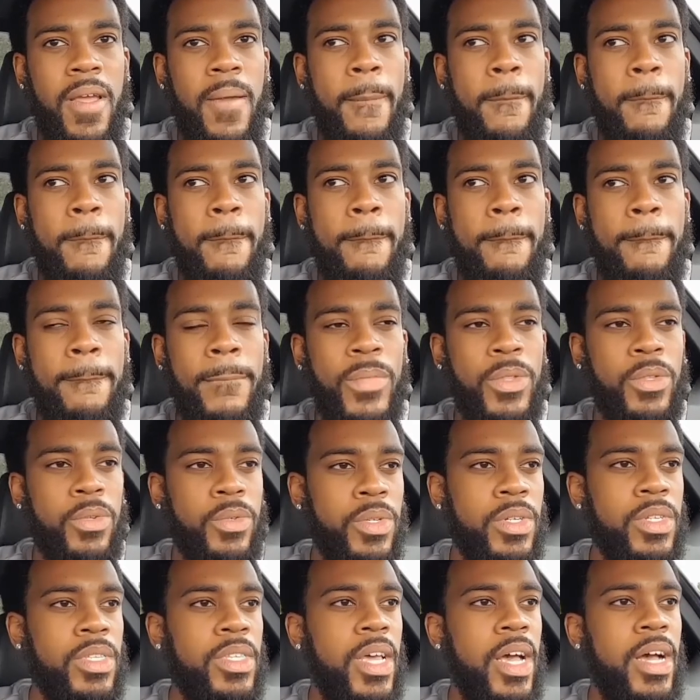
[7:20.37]

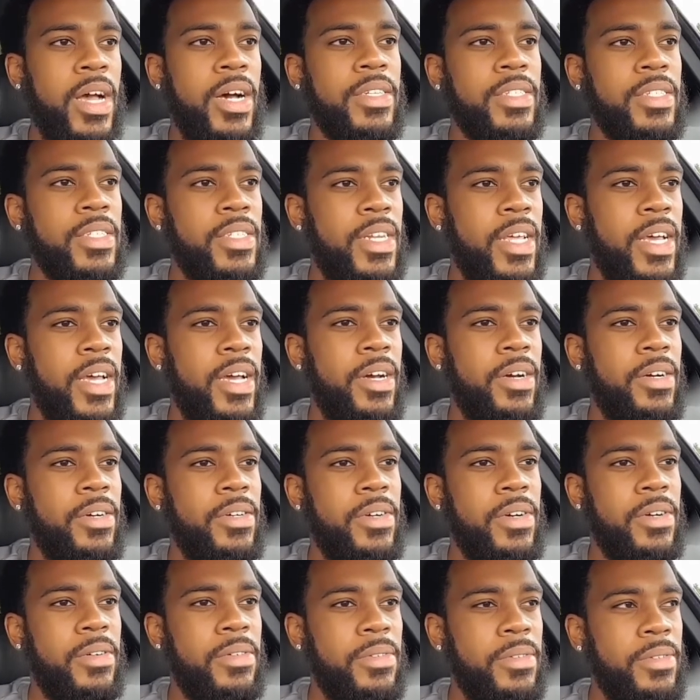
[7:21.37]
3,000 now.
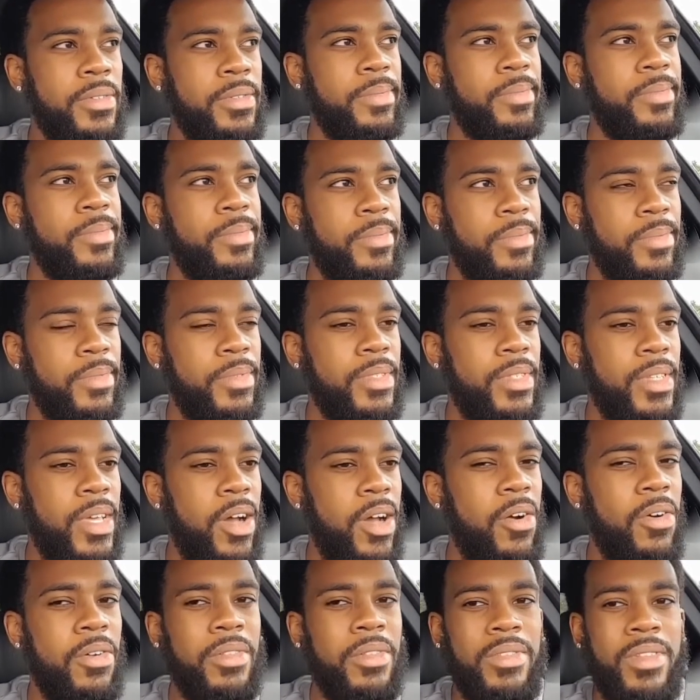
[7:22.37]

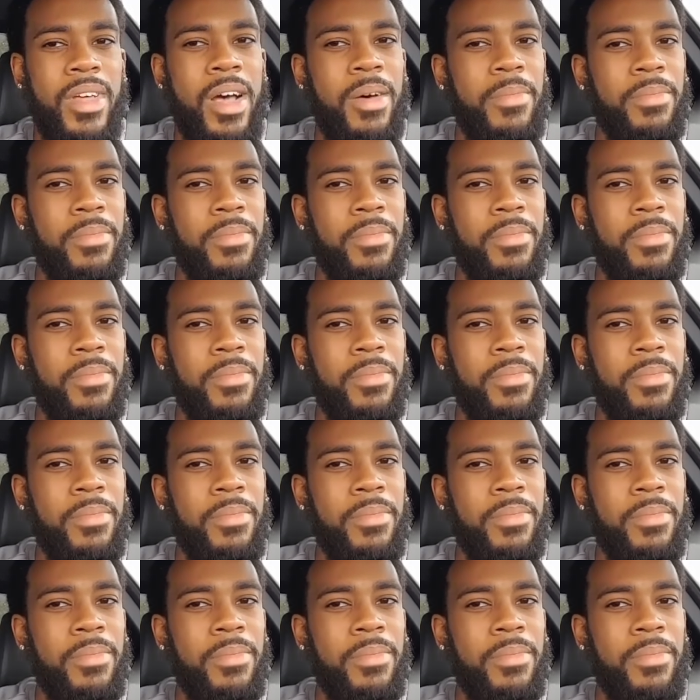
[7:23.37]
I'm